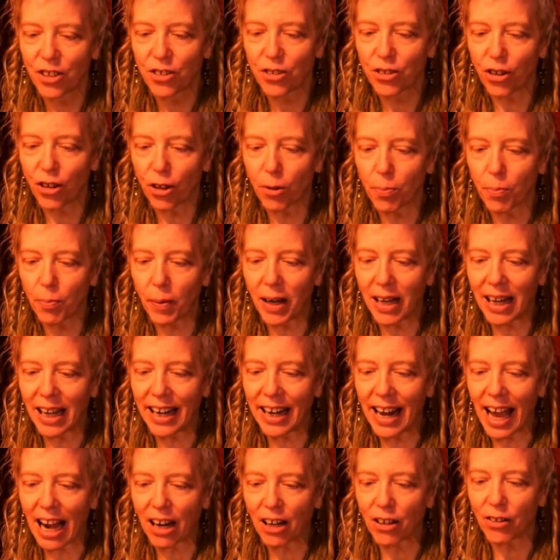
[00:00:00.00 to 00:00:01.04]
Trungpa
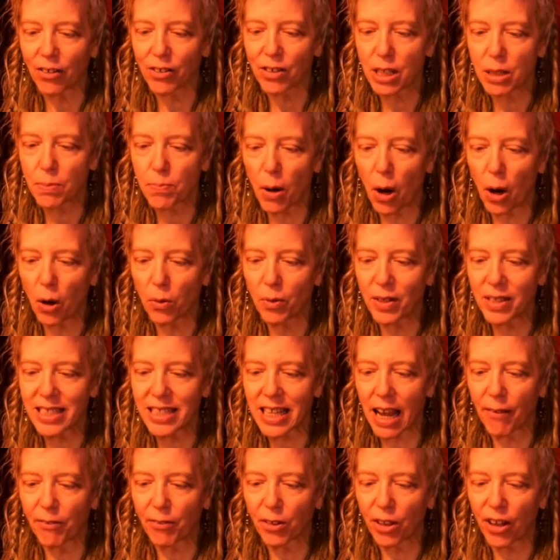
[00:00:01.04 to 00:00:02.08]
and Akong spoke with
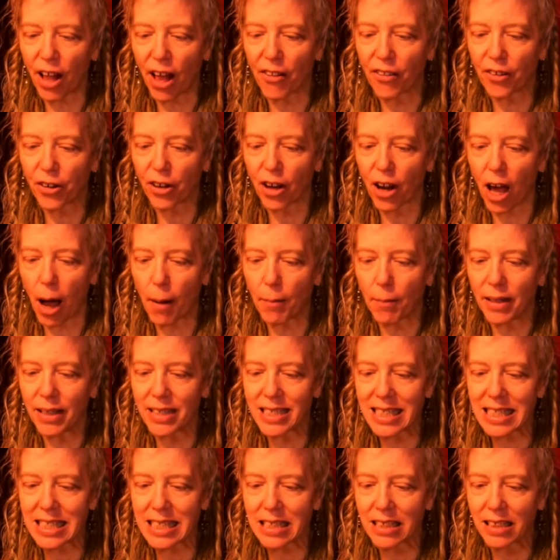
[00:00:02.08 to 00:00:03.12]
several other
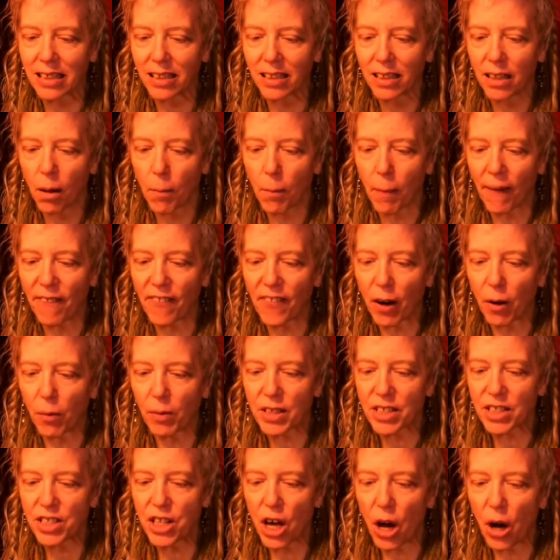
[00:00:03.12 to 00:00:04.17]
lamas, but there
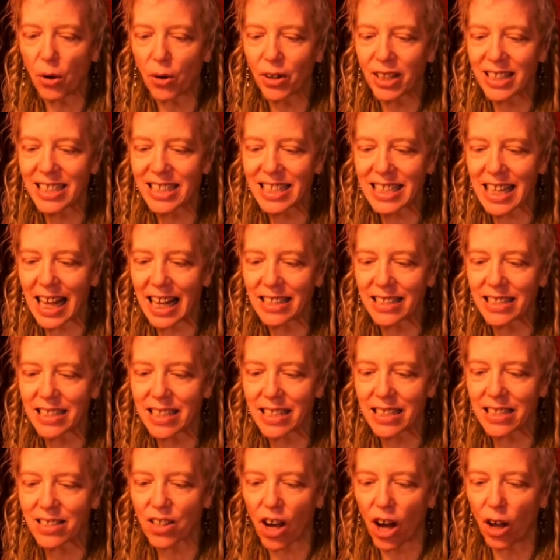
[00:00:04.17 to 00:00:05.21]
was no
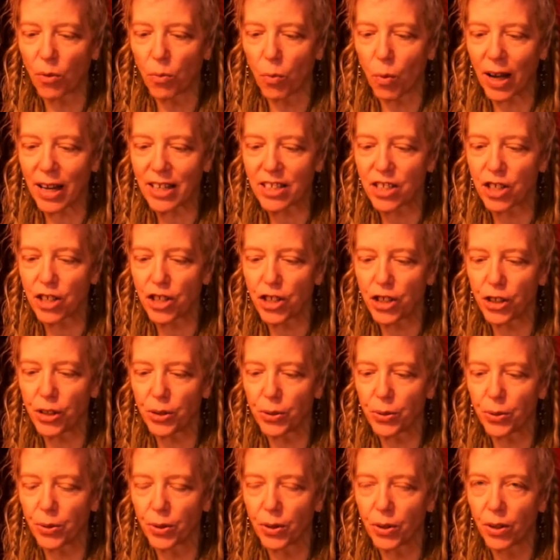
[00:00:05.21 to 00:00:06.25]
consensus on what to
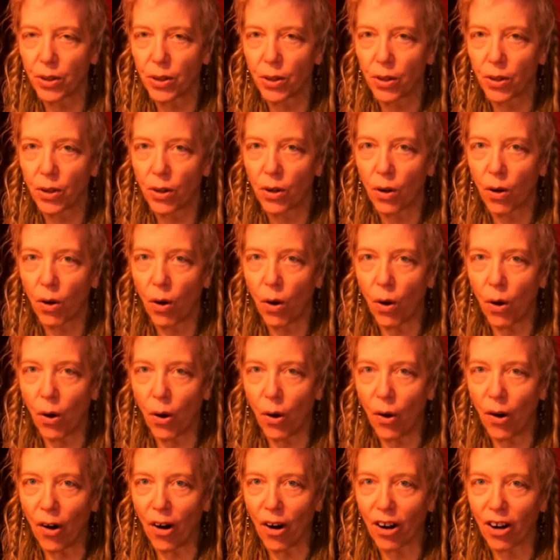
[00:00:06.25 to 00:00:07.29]
do
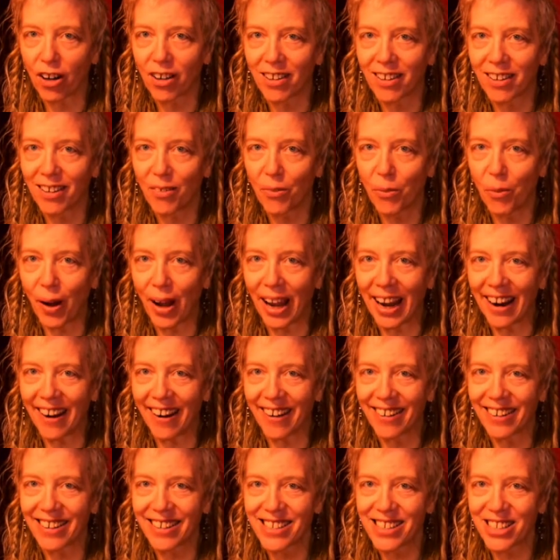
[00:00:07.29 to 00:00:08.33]
or
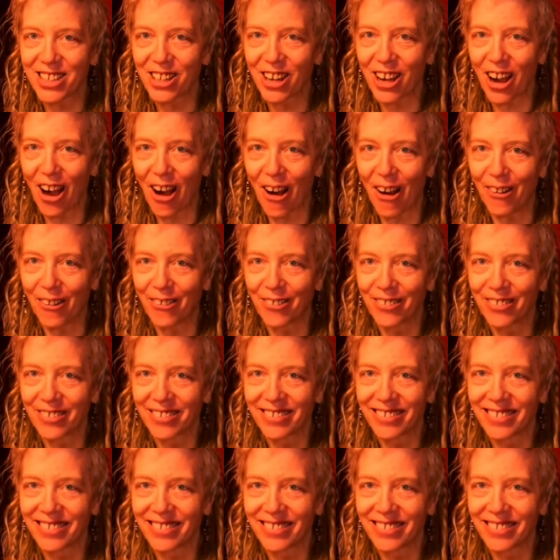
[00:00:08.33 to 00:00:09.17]
where to go.